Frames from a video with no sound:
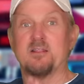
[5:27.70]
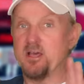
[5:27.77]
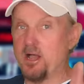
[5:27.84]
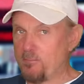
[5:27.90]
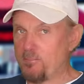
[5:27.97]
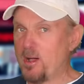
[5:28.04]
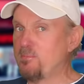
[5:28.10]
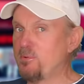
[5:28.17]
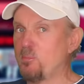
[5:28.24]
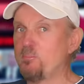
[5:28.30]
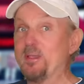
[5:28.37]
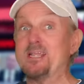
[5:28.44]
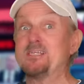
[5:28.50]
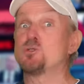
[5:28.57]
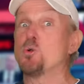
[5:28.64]
The
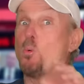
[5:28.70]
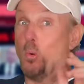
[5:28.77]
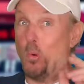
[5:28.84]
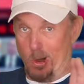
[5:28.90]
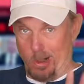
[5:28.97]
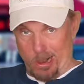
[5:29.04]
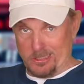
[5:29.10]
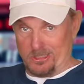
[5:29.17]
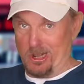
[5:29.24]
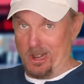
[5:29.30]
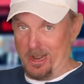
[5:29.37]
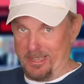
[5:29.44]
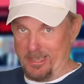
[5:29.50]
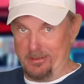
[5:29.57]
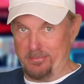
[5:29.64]
bumblebees we're
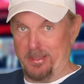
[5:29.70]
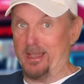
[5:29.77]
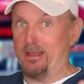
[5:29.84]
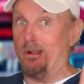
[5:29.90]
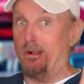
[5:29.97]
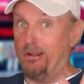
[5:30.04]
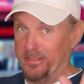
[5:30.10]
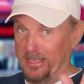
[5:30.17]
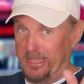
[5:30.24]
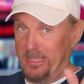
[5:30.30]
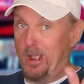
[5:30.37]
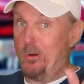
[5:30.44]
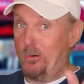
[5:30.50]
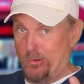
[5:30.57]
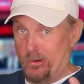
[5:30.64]
talking about are the
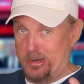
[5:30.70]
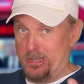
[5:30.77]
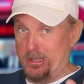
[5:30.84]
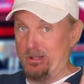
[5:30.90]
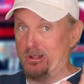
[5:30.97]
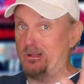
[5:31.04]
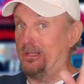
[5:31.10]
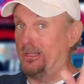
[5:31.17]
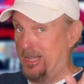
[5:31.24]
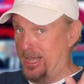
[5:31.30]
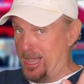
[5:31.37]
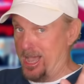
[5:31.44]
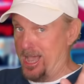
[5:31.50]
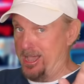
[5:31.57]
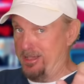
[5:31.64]
real,
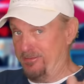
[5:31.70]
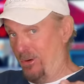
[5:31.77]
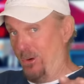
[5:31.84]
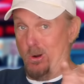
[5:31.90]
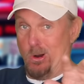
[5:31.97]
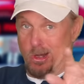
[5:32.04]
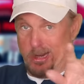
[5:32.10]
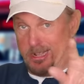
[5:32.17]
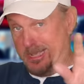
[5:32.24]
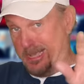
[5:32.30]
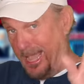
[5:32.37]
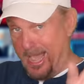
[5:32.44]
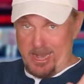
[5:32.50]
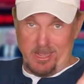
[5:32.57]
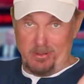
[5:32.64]
live,
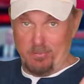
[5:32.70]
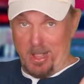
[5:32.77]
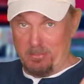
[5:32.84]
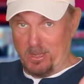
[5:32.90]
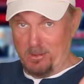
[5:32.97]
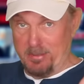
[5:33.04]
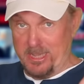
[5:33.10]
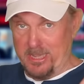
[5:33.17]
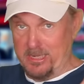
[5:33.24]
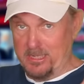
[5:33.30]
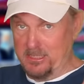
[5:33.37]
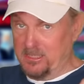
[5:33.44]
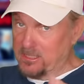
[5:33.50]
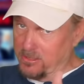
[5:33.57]
organic bumblebees,